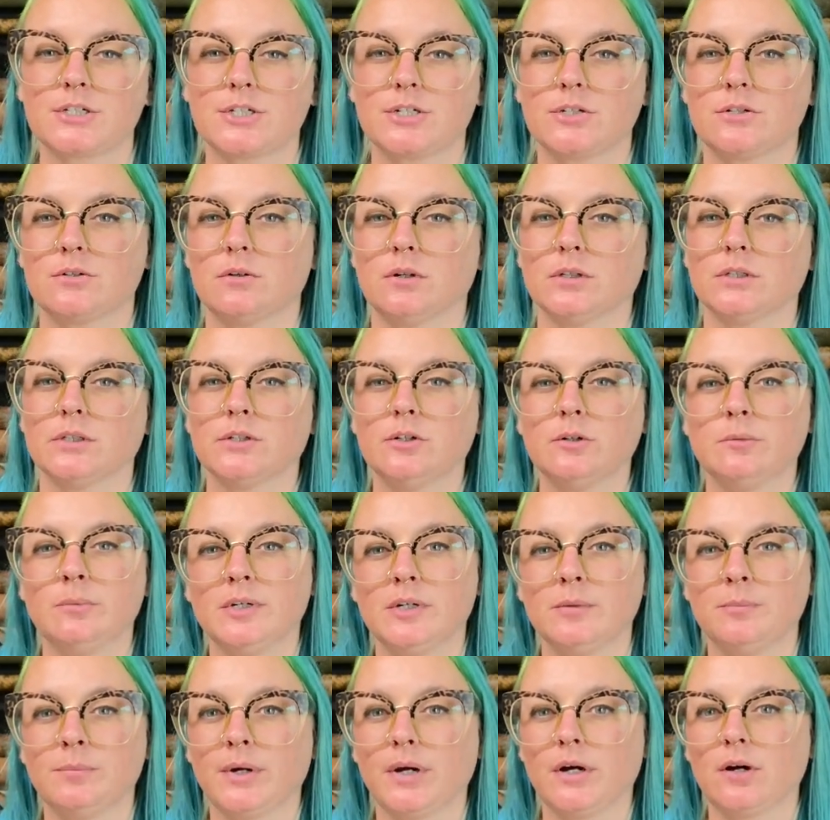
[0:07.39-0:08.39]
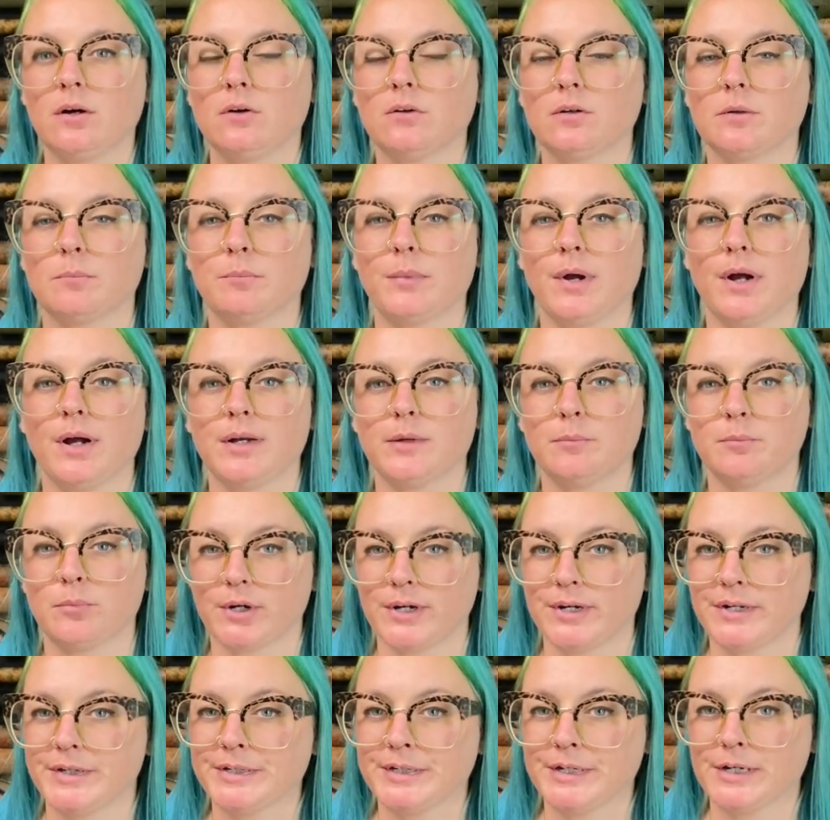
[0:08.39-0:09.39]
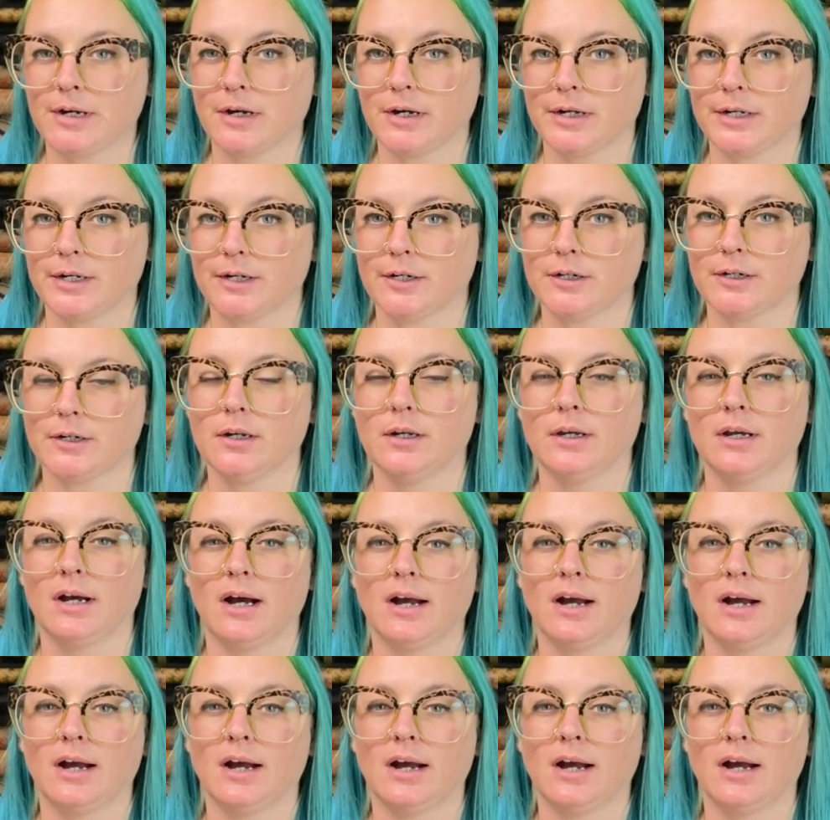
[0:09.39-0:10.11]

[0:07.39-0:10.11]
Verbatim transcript: to you a little bit about my branding iron.